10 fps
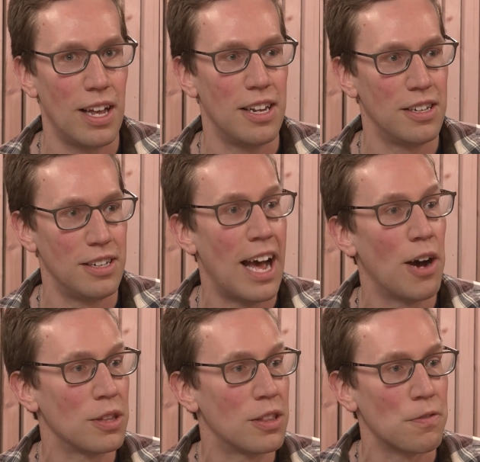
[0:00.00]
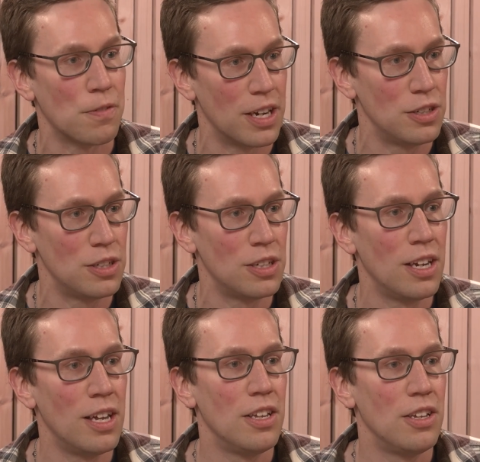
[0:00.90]
And now with the fudge,
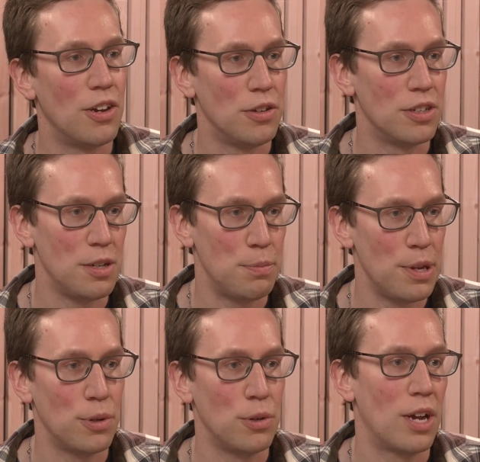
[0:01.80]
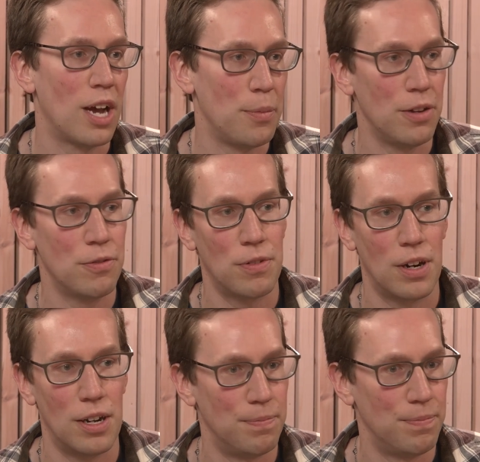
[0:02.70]
you know, you see people who come in
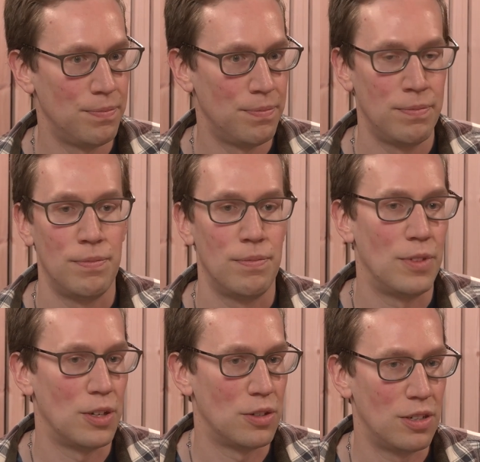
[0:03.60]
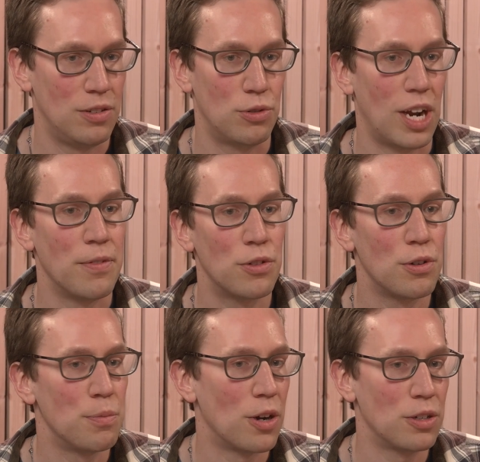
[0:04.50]
from they're driving
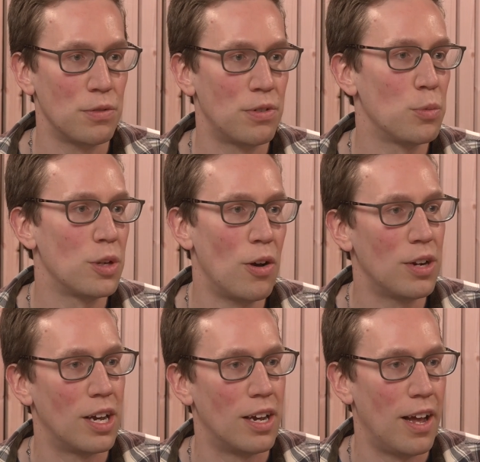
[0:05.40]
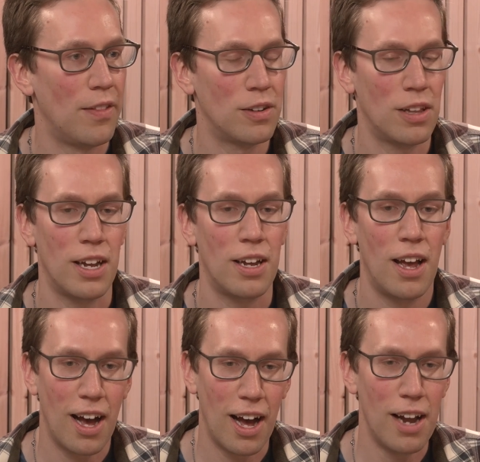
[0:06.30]
through Marshall from Winona, and mm-hmm. they're like,
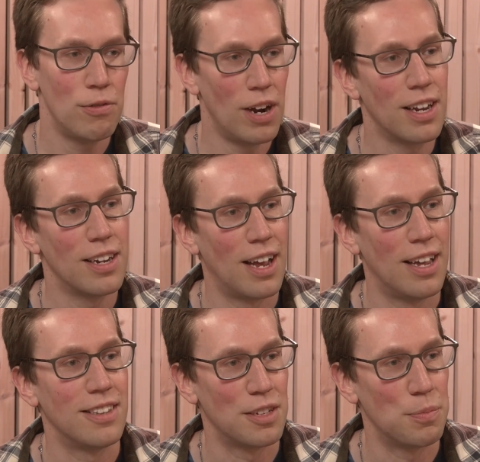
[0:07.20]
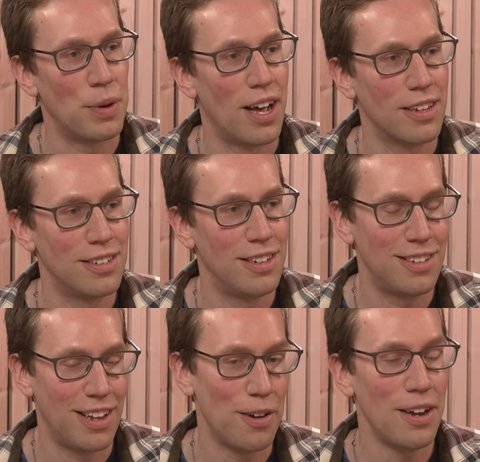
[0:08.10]
"I recognize this box," and it's
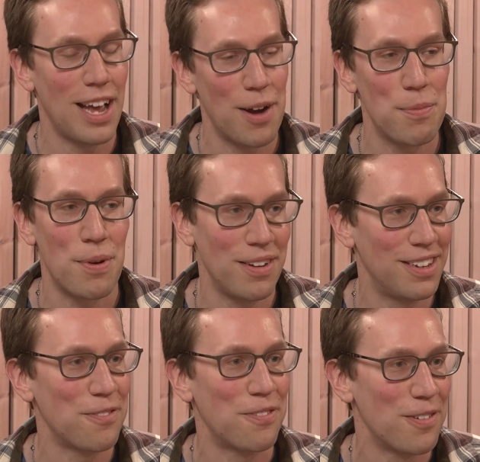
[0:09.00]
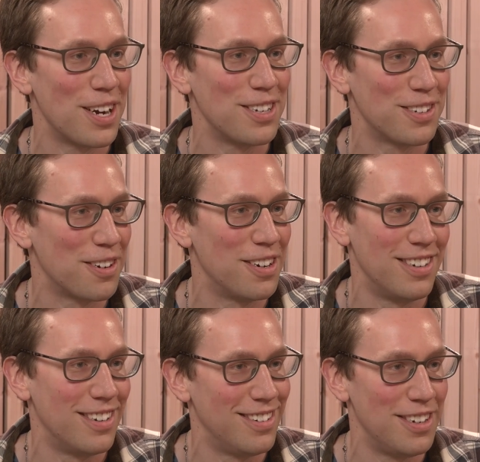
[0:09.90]
like, "Oh yeah, we probably did a fundraiser
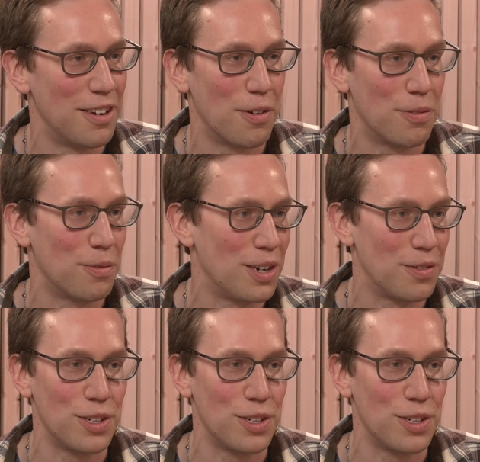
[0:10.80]
in you know one sure.